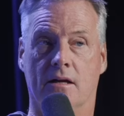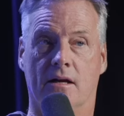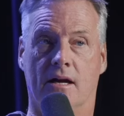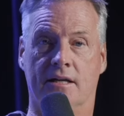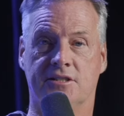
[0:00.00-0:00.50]

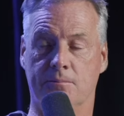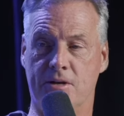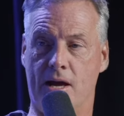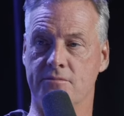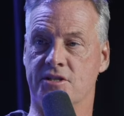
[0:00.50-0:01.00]
Uh,
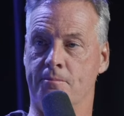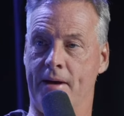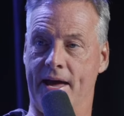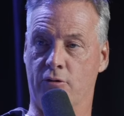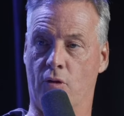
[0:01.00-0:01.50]
sometimes the
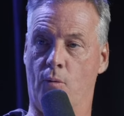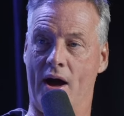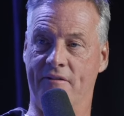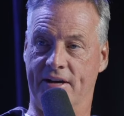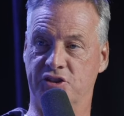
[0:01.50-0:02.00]
man or the
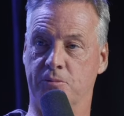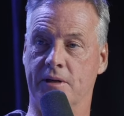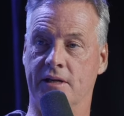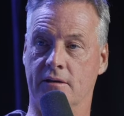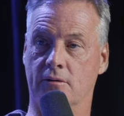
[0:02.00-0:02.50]
wife has to
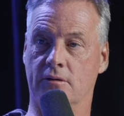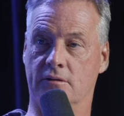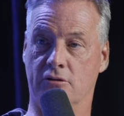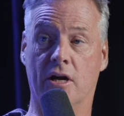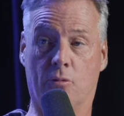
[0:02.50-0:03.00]
be
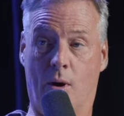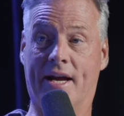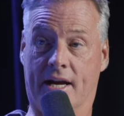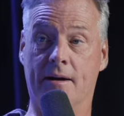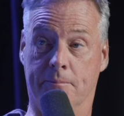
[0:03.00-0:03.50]
you got to
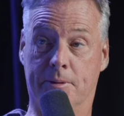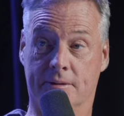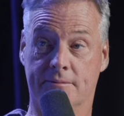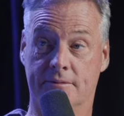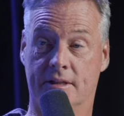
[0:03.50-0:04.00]
wake up.
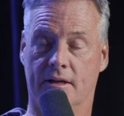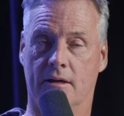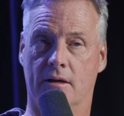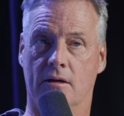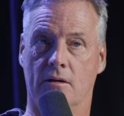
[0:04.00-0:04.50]
Yeah.
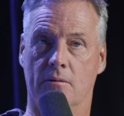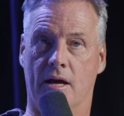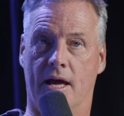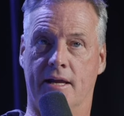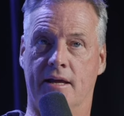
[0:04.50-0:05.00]

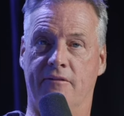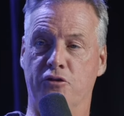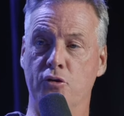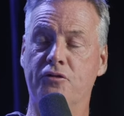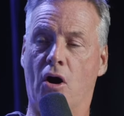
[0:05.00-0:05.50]
And if
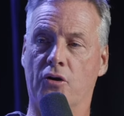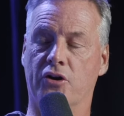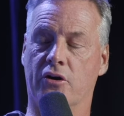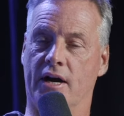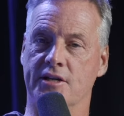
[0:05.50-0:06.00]
you've gone to
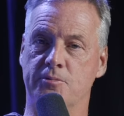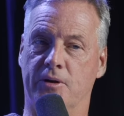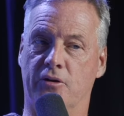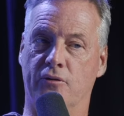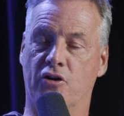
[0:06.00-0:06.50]
your
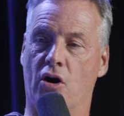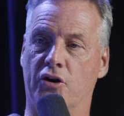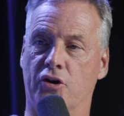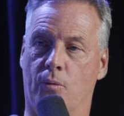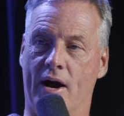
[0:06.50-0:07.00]
husband or you've gone
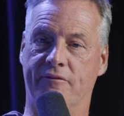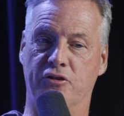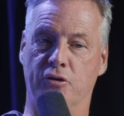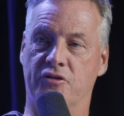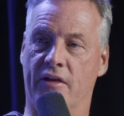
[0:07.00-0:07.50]
to your wife
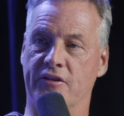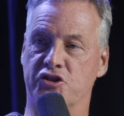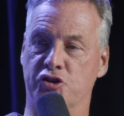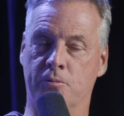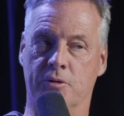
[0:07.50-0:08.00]
and you've done this
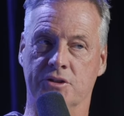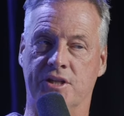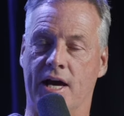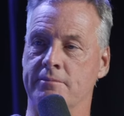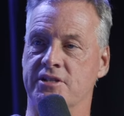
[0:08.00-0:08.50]
numerous
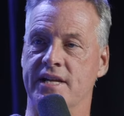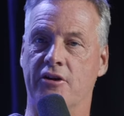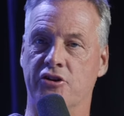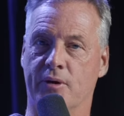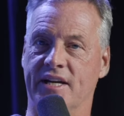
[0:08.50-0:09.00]
times and now
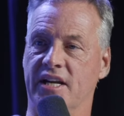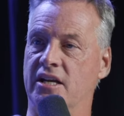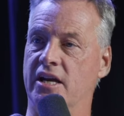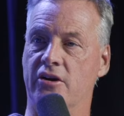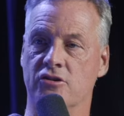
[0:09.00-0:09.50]
you're into
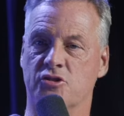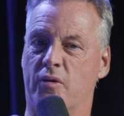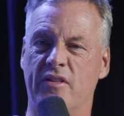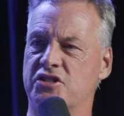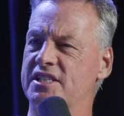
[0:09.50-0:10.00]
years where
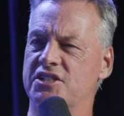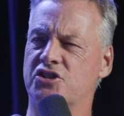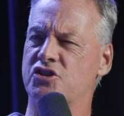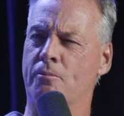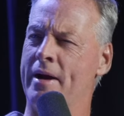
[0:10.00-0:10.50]
this this
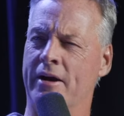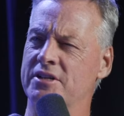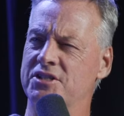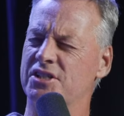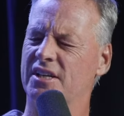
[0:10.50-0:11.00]
is no
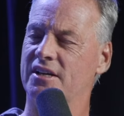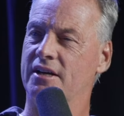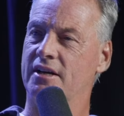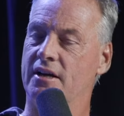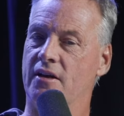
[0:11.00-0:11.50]
marriage,
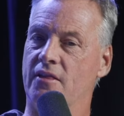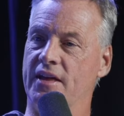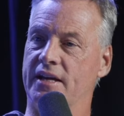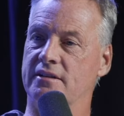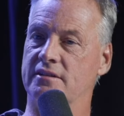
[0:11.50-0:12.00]
mm-hmm.
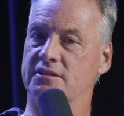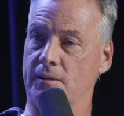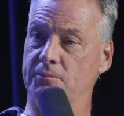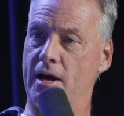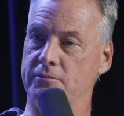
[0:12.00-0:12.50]
then
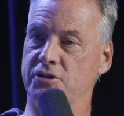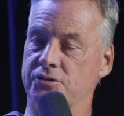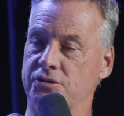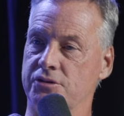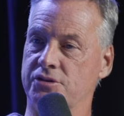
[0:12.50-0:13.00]
sometimes you
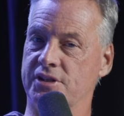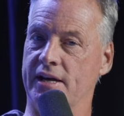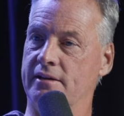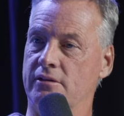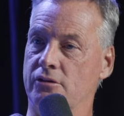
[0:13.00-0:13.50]
you
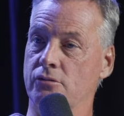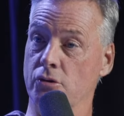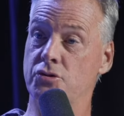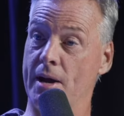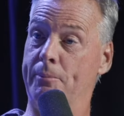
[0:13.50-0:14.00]
say you
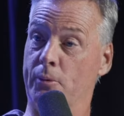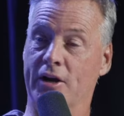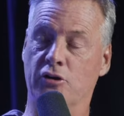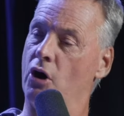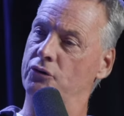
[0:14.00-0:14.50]
you separate.
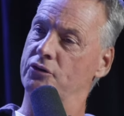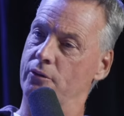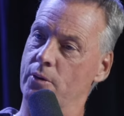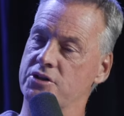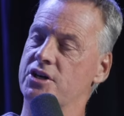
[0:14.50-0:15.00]
You don't
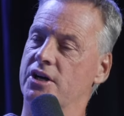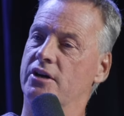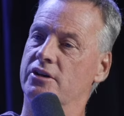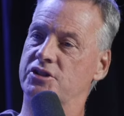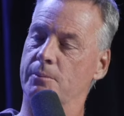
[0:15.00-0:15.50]
divorce.
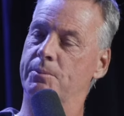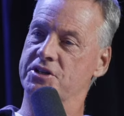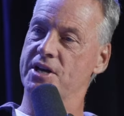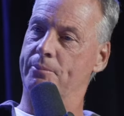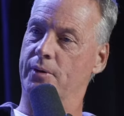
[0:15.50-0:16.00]
You simply
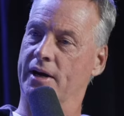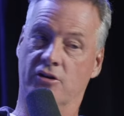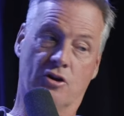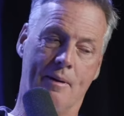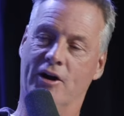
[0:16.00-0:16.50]
separate.
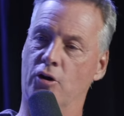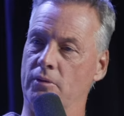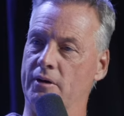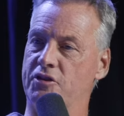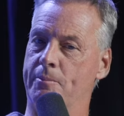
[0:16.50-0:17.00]
You go back home
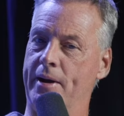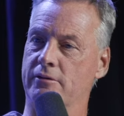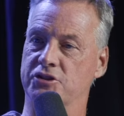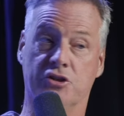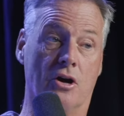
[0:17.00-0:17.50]
live with the
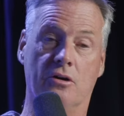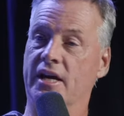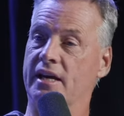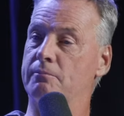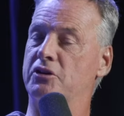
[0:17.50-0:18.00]
parents. You go
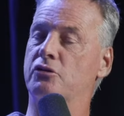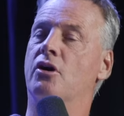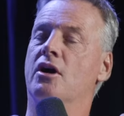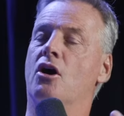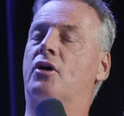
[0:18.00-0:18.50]
mm-hmm. but you
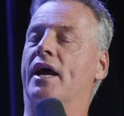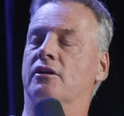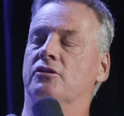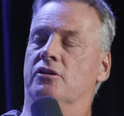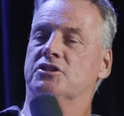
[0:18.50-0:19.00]
okay,
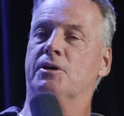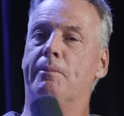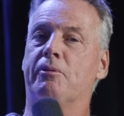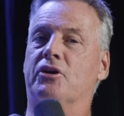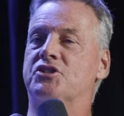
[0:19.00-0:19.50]
some
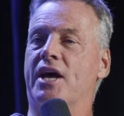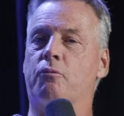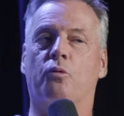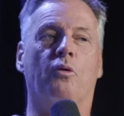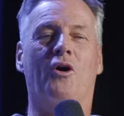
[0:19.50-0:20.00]
people are going to say,
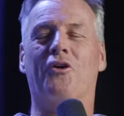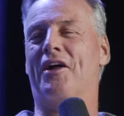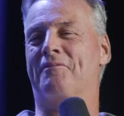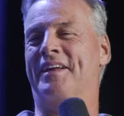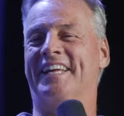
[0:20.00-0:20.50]
well, "Hold on
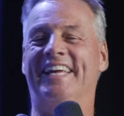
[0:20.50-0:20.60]
a minute.